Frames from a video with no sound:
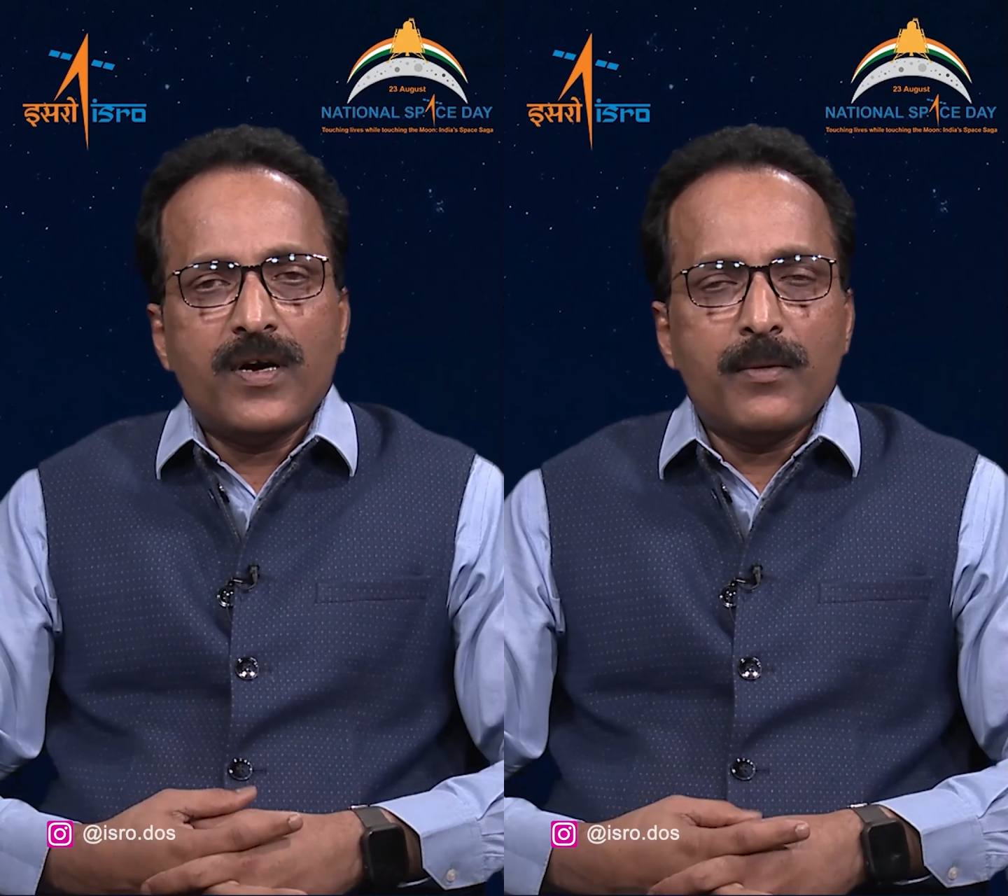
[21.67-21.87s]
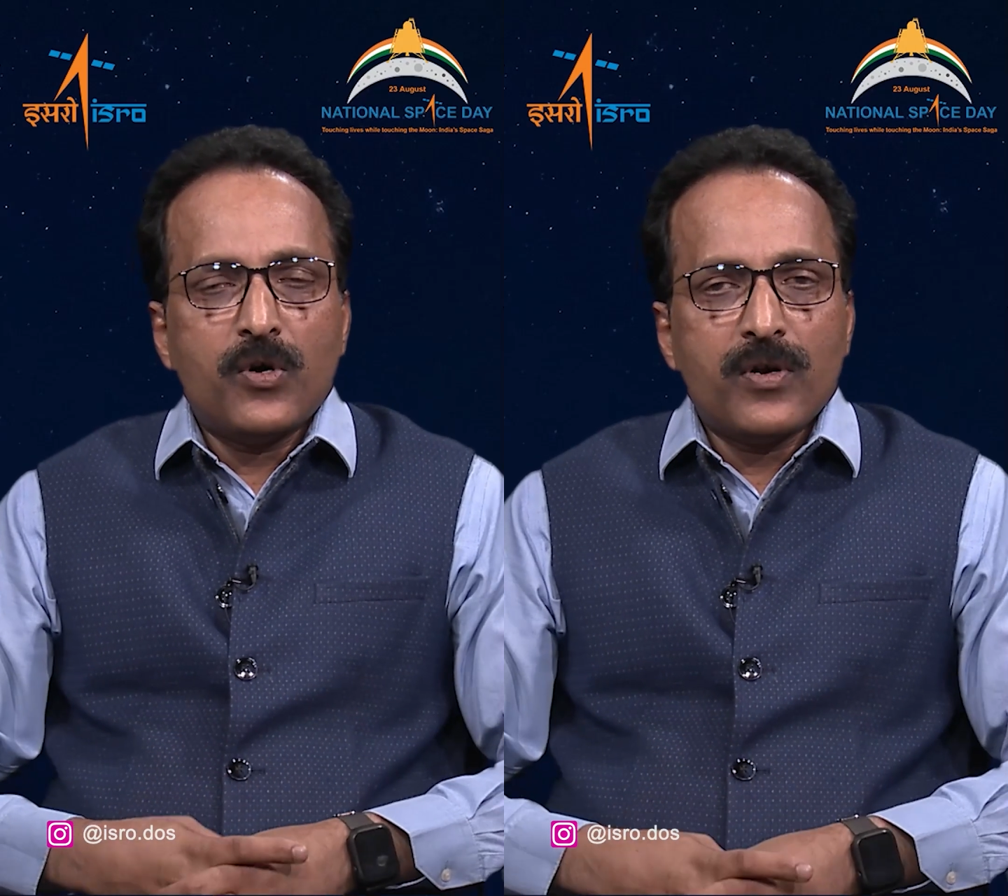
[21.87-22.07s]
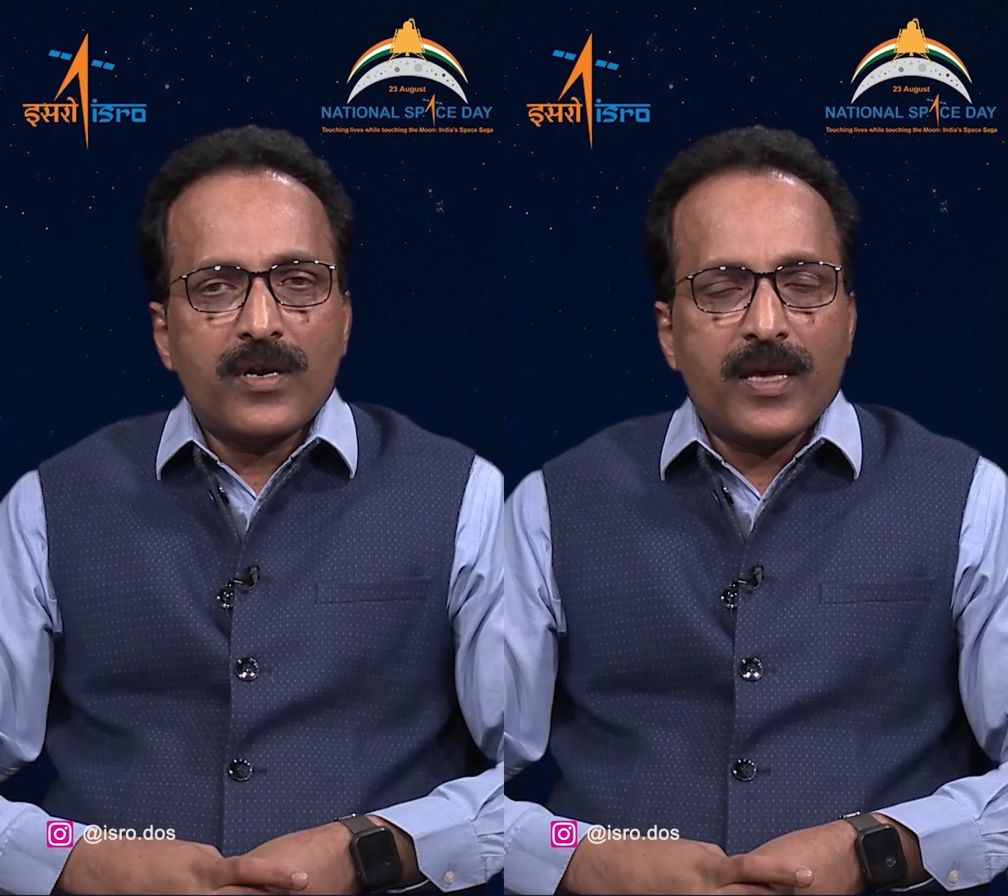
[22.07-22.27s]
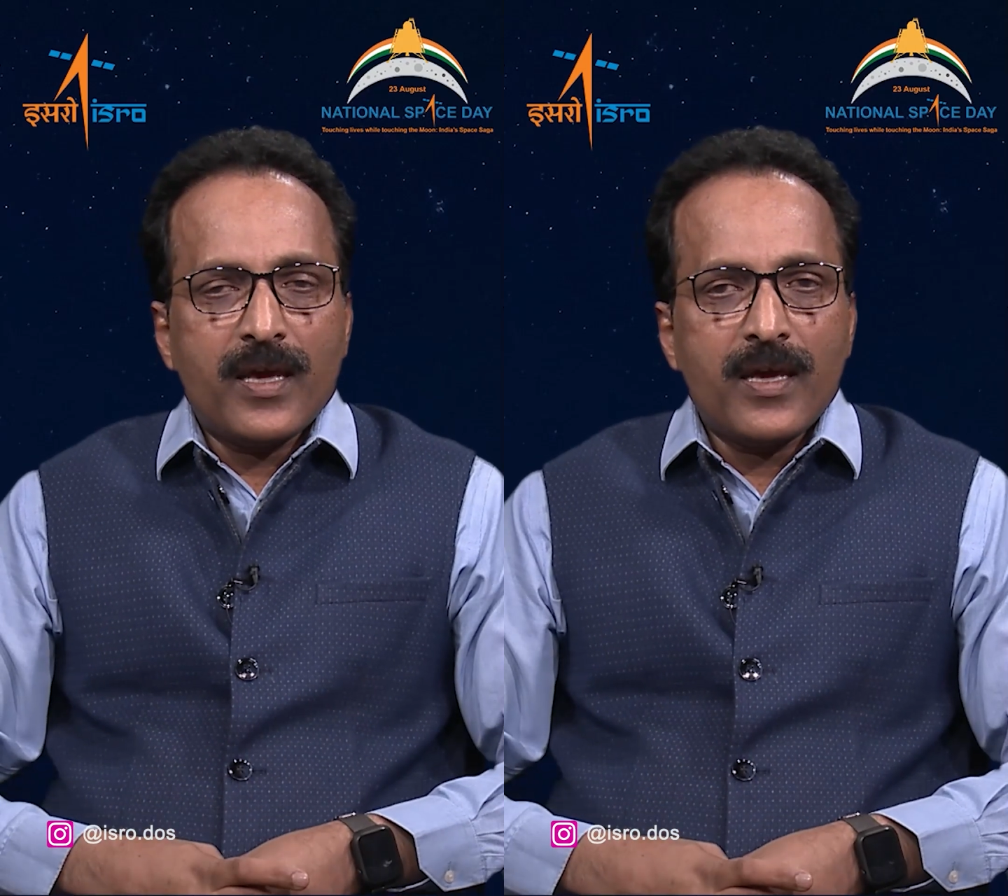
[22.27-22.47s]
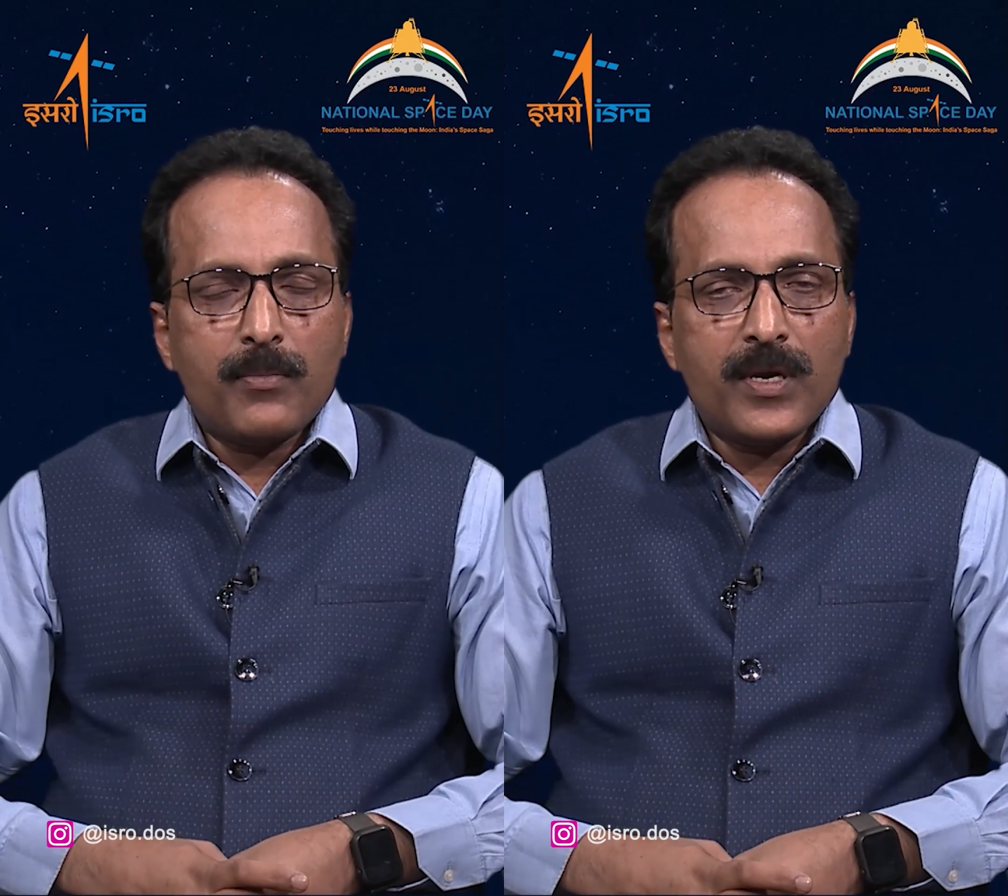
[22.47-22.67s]
about it,
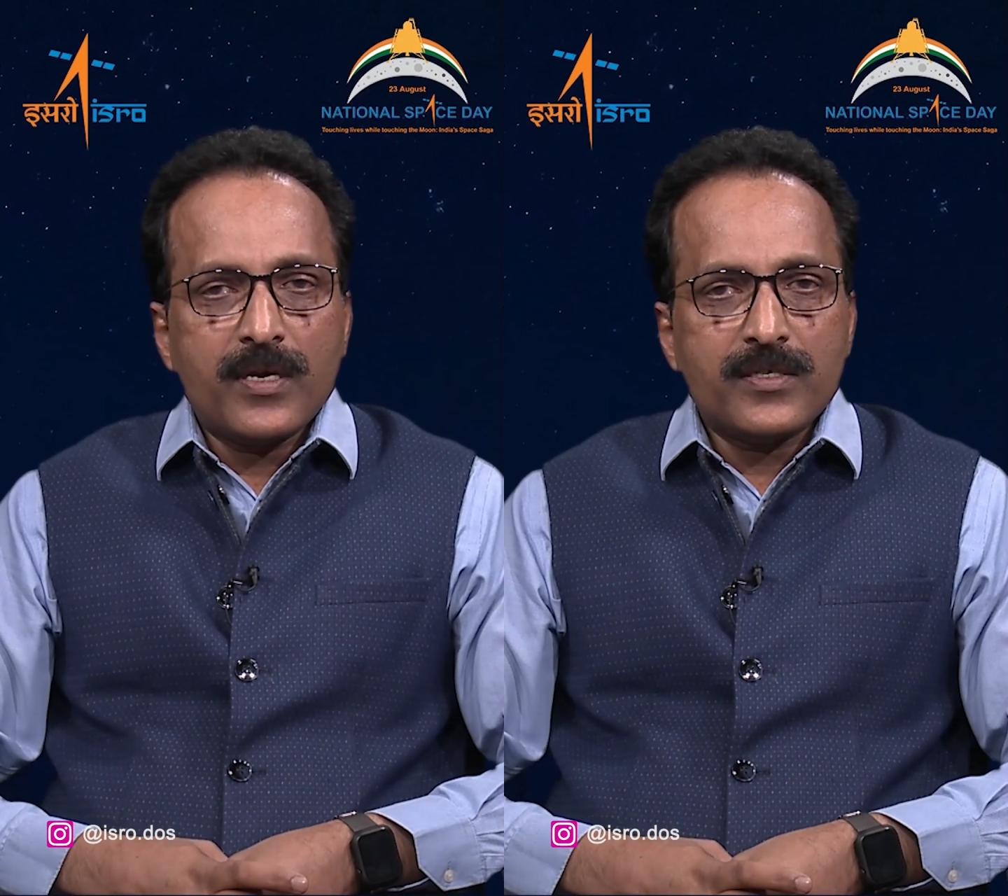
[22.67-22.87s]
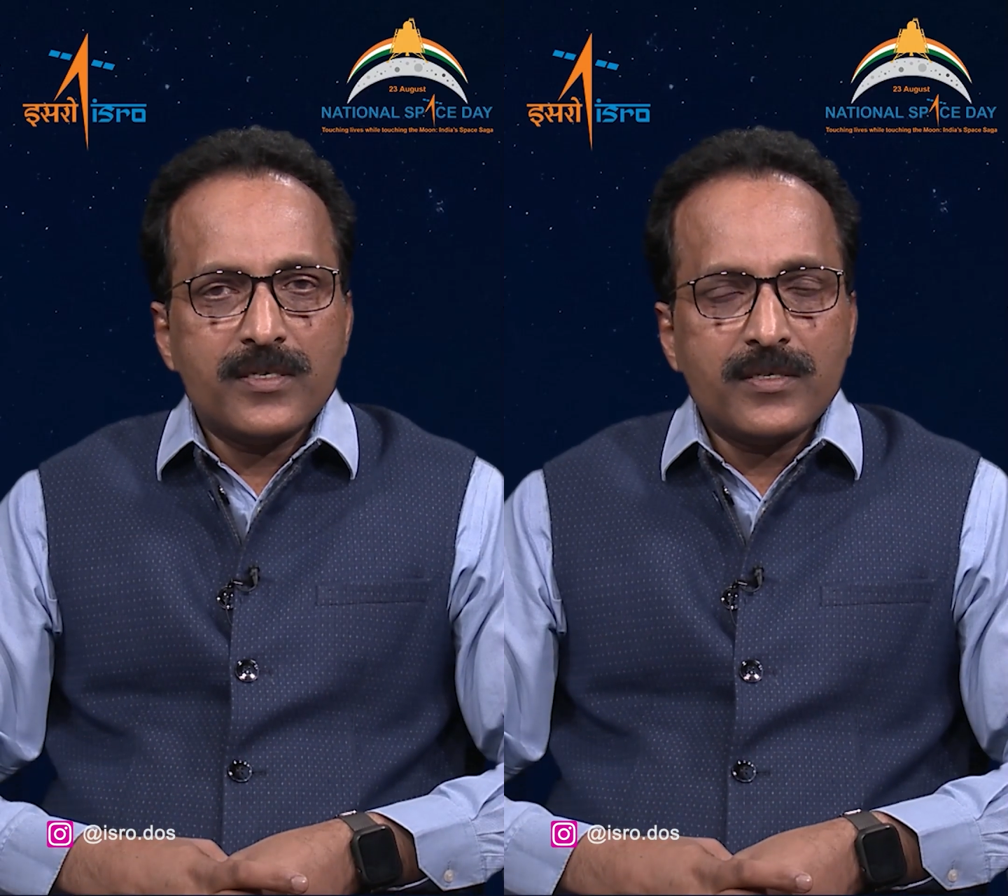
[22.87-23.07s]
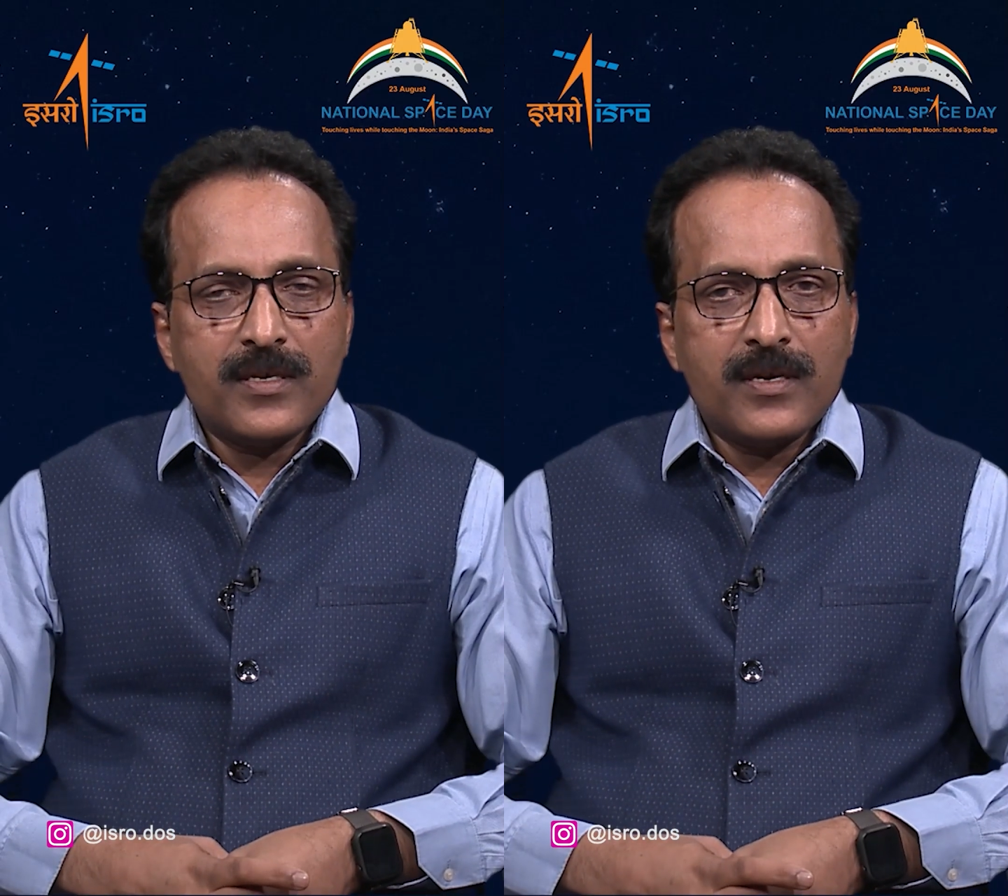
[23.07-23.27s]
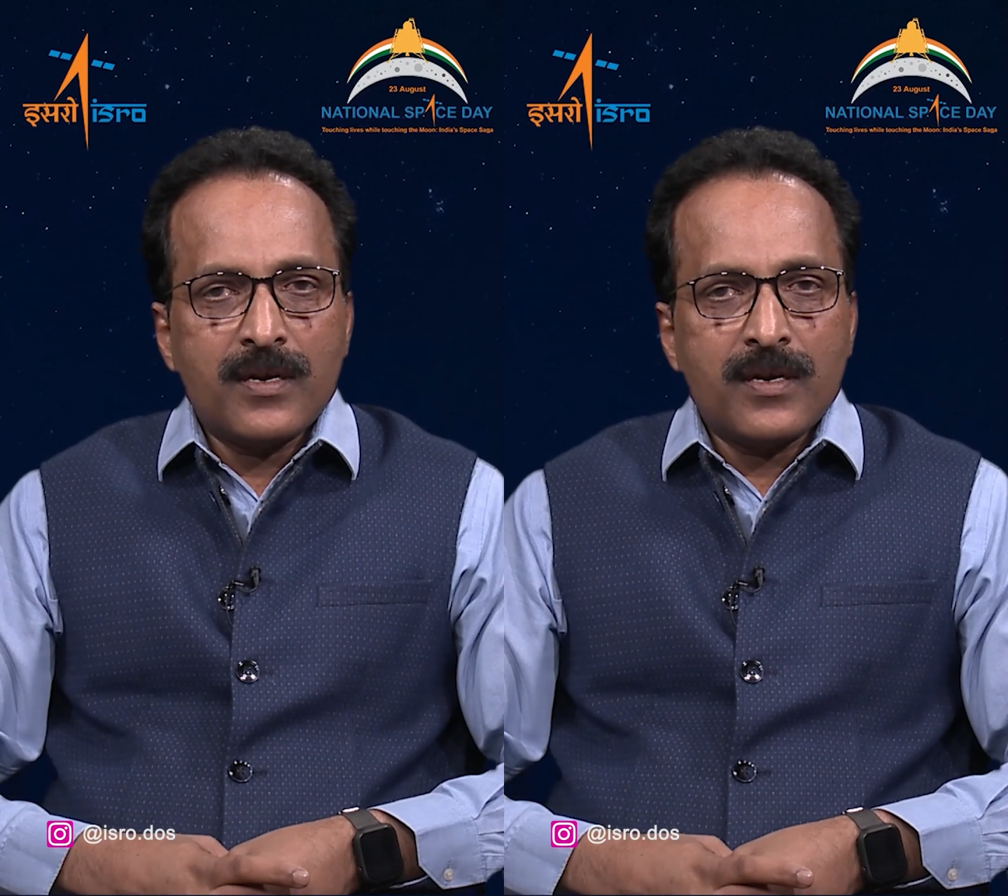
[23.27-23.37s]
AI applications